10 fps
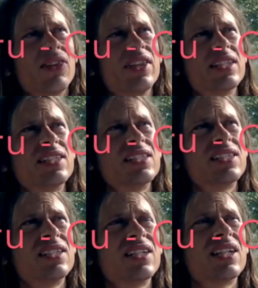This
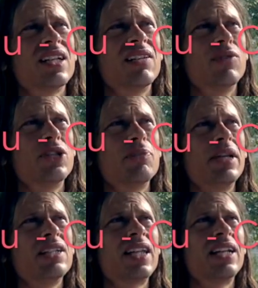is, which
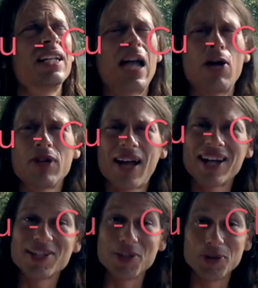means like an
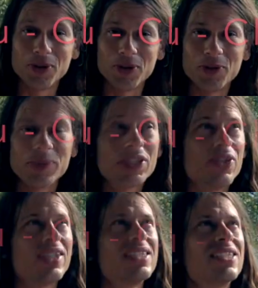outcast guru.
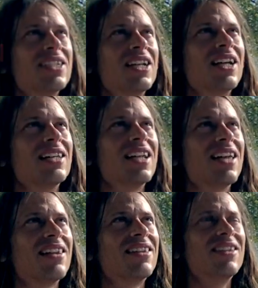So this is a
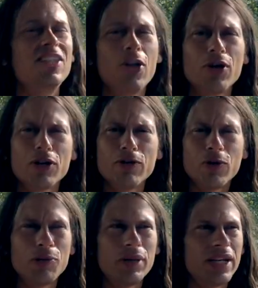yoga
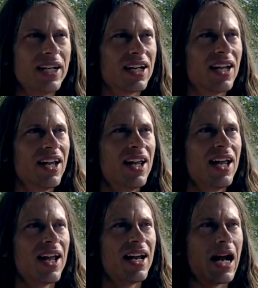for being
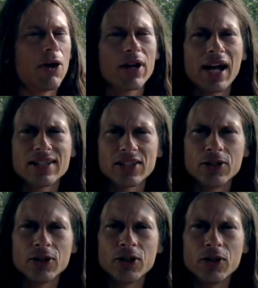an outcast
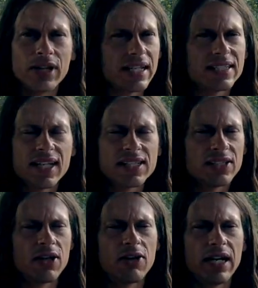guru. That says
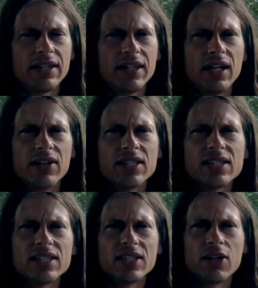it all right there. This
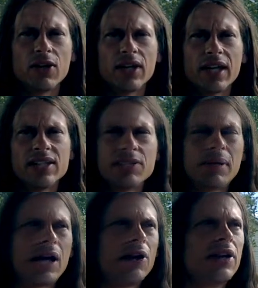is a yoga that is
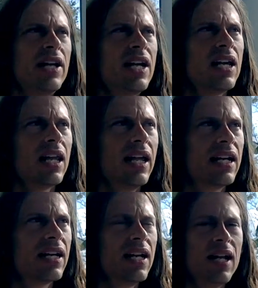about
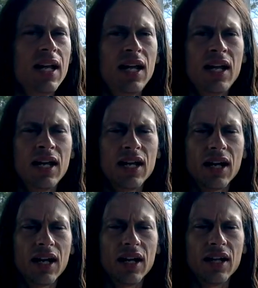like
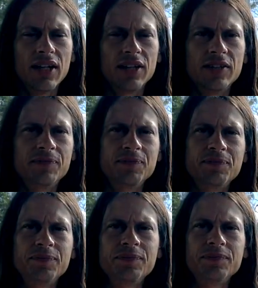how
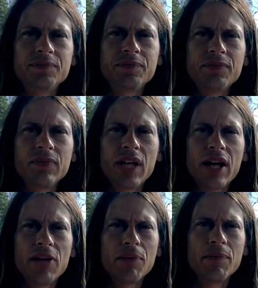
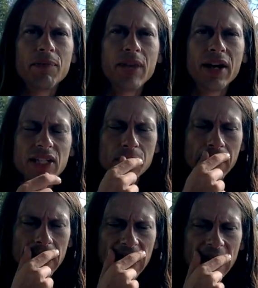to
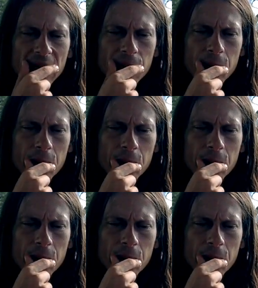explain it, like